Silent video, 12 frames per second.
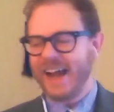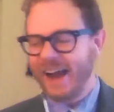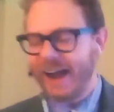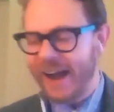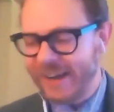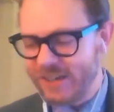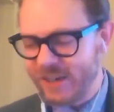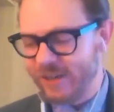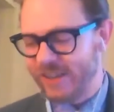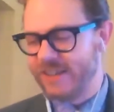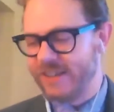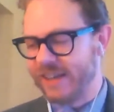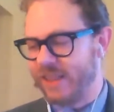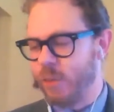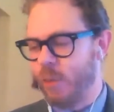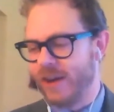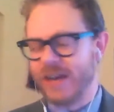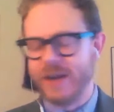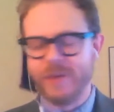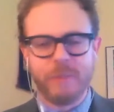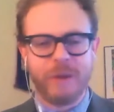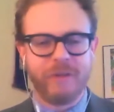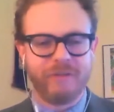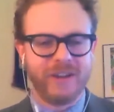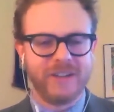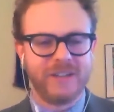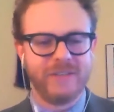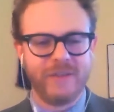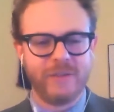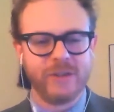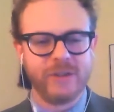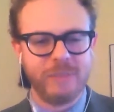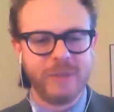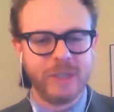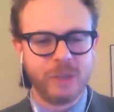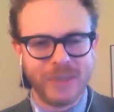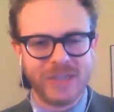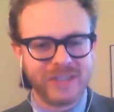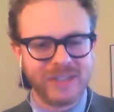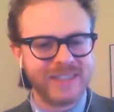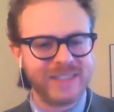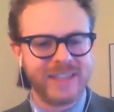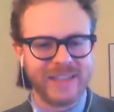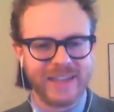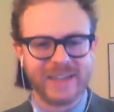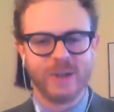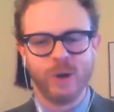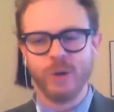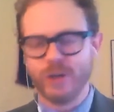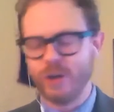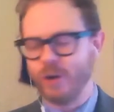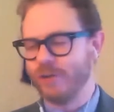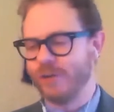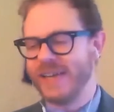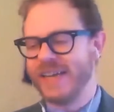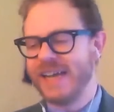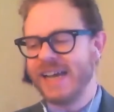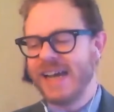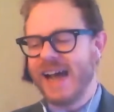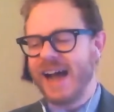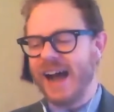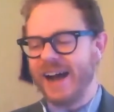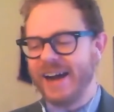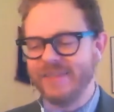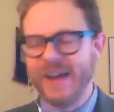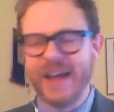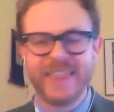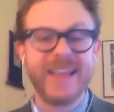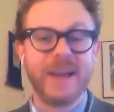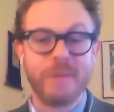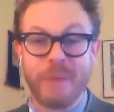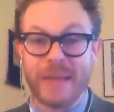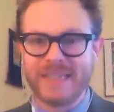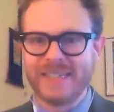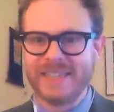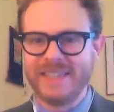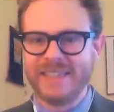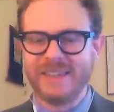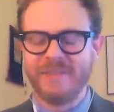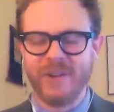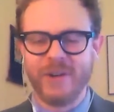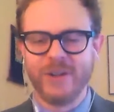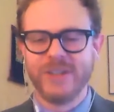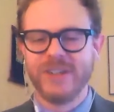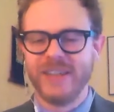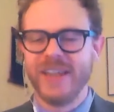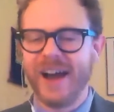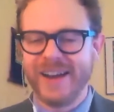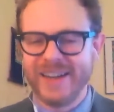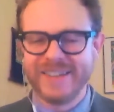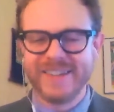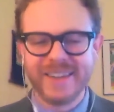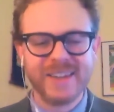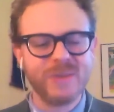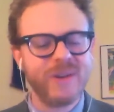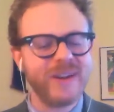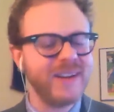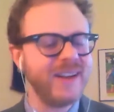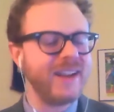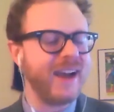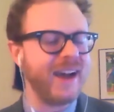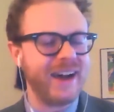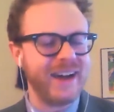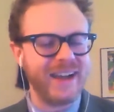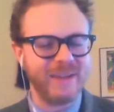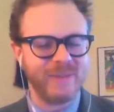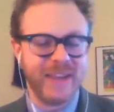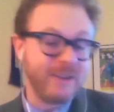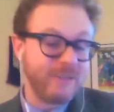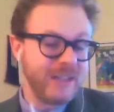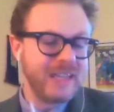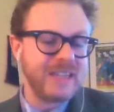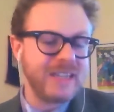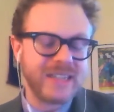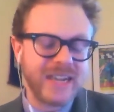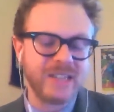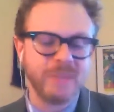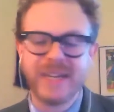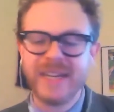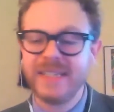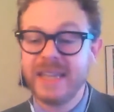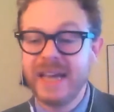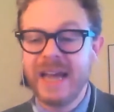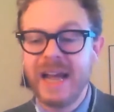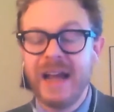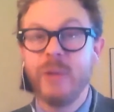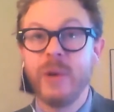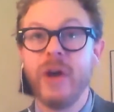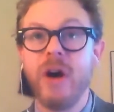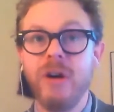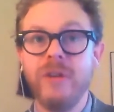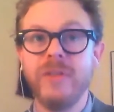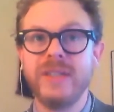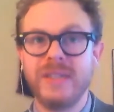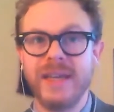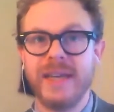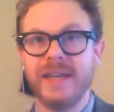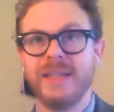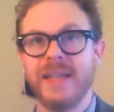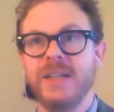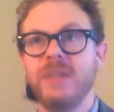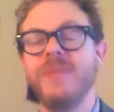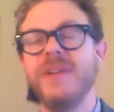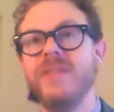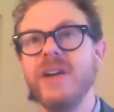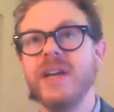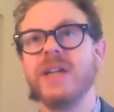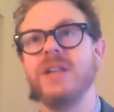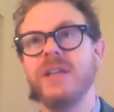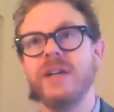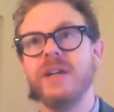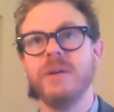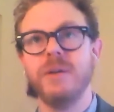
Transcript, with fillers: I joke that this is like the one time that my friends have ever seen me speechless, and they like to hold it over me. Um, I think I basically deferred to the audience on this one, uh, and we had a really good discussion because with all these things, and I should be very clear,